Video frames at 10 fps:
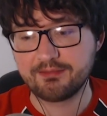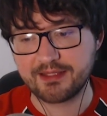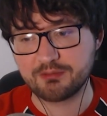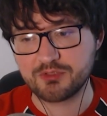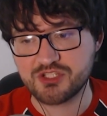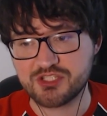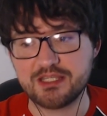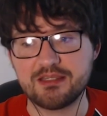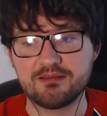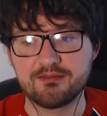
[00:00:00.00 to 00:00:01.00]
then I would
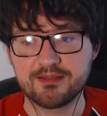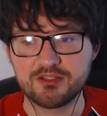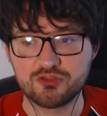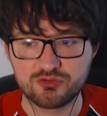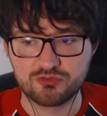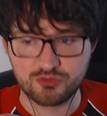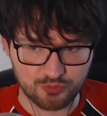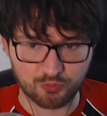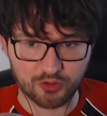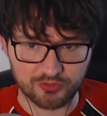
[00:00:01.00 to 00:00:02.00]
say that you
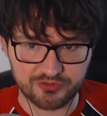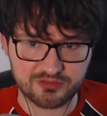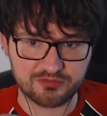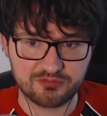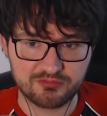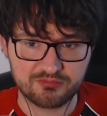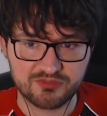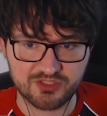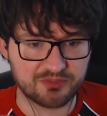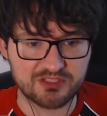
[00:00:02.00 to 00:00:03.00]
do want
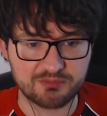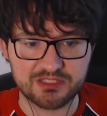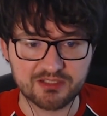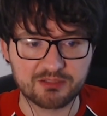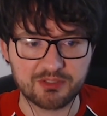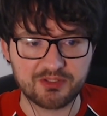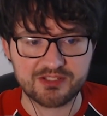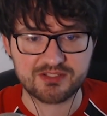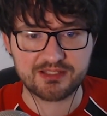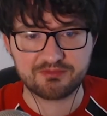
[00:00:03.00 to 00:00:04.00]
something to be done about
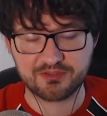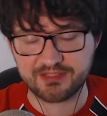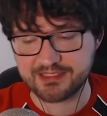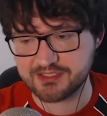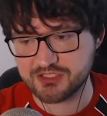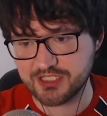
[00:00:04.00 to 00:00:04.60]
this and for things to